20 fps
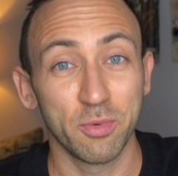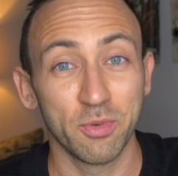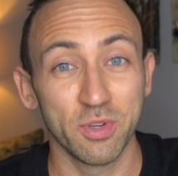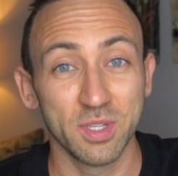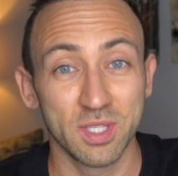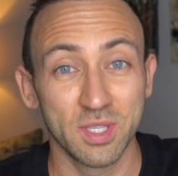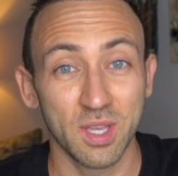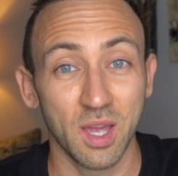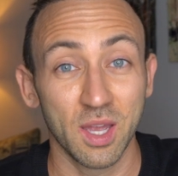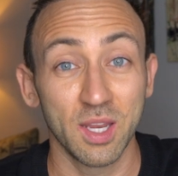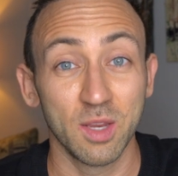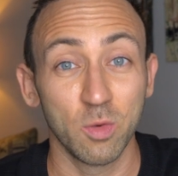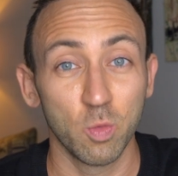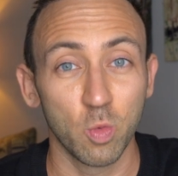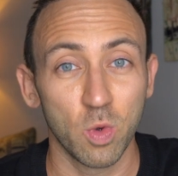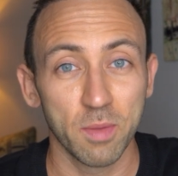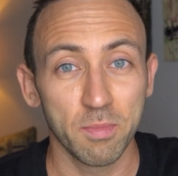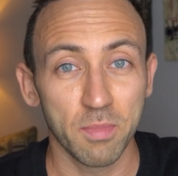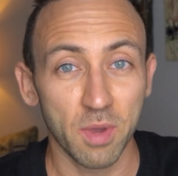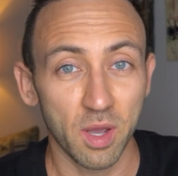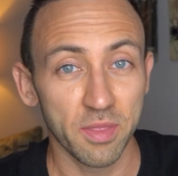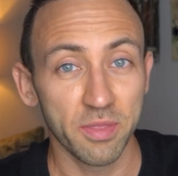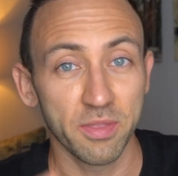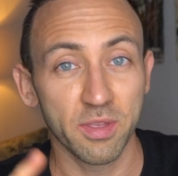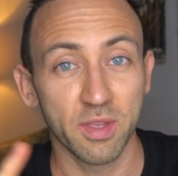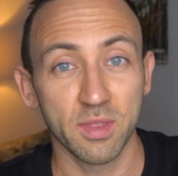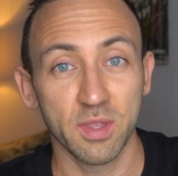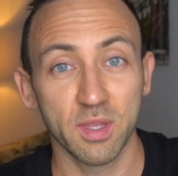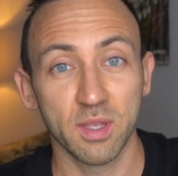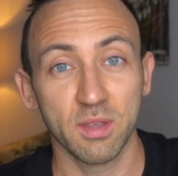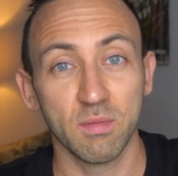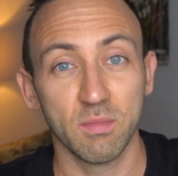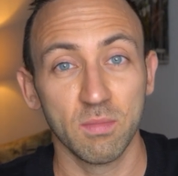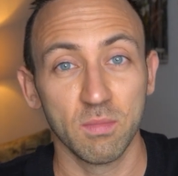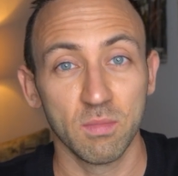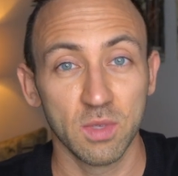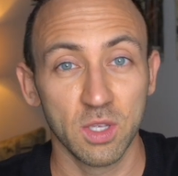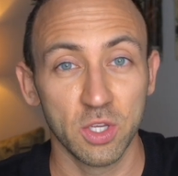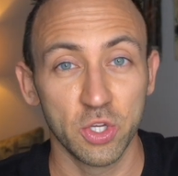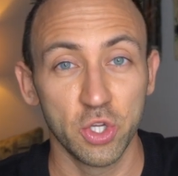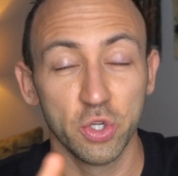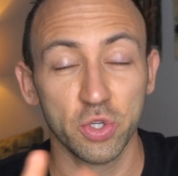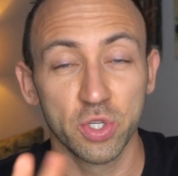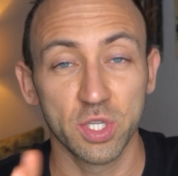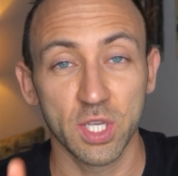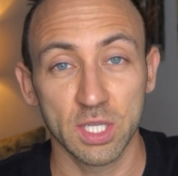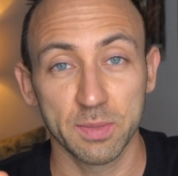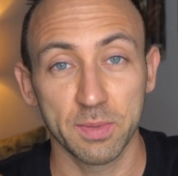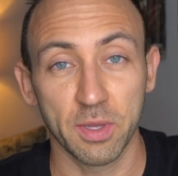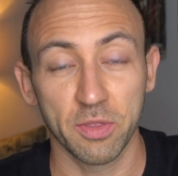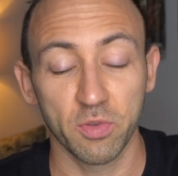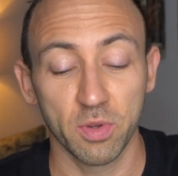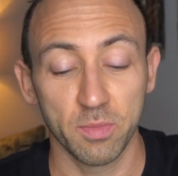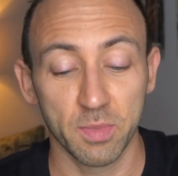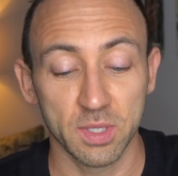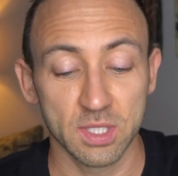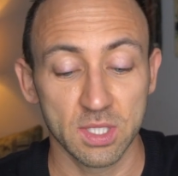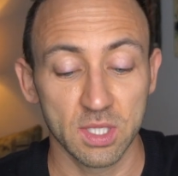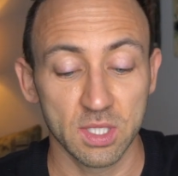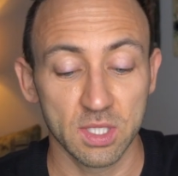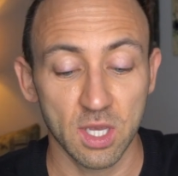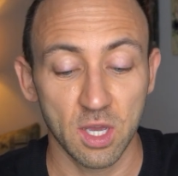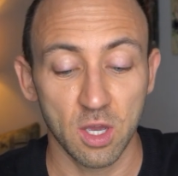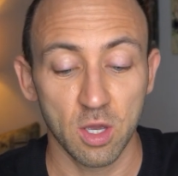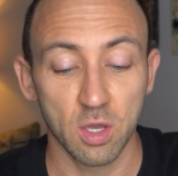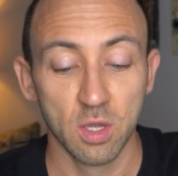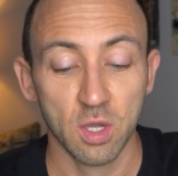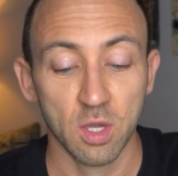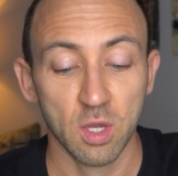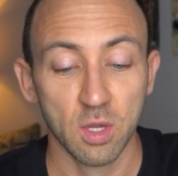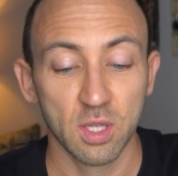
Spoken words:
boys done in 1 month, and then it usually takes about 3 months to sell.